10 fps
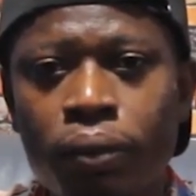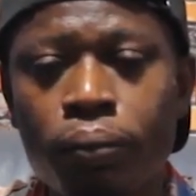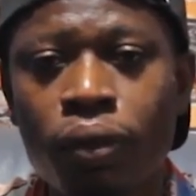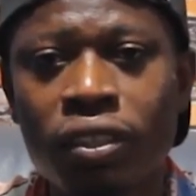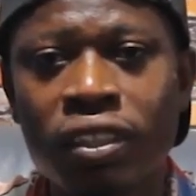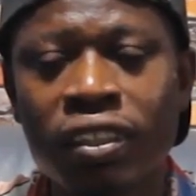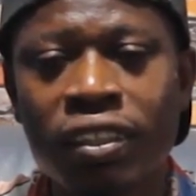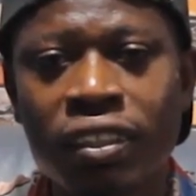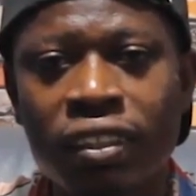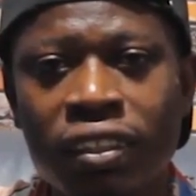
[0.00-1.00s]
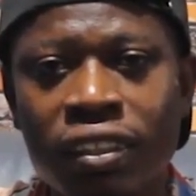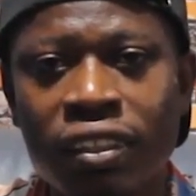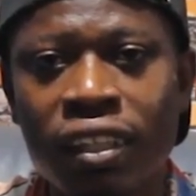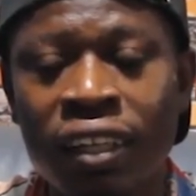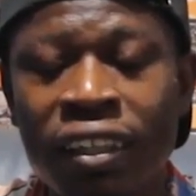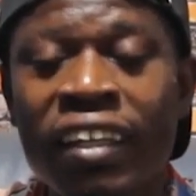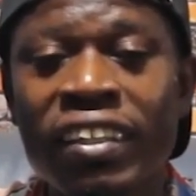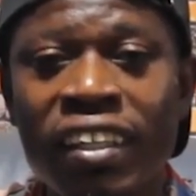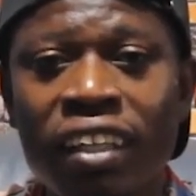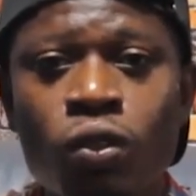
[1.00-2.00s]
got an
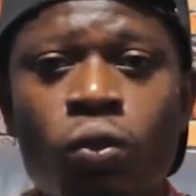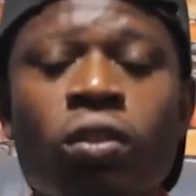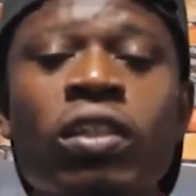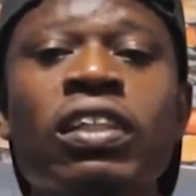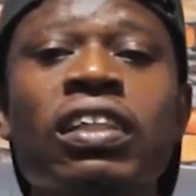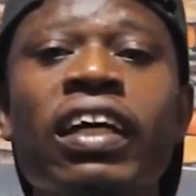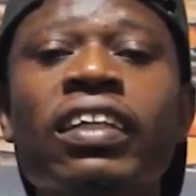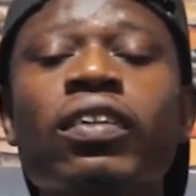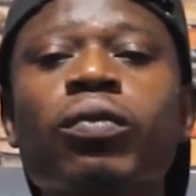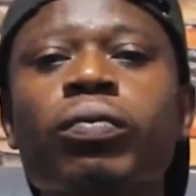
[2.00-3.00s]
idea that oh, like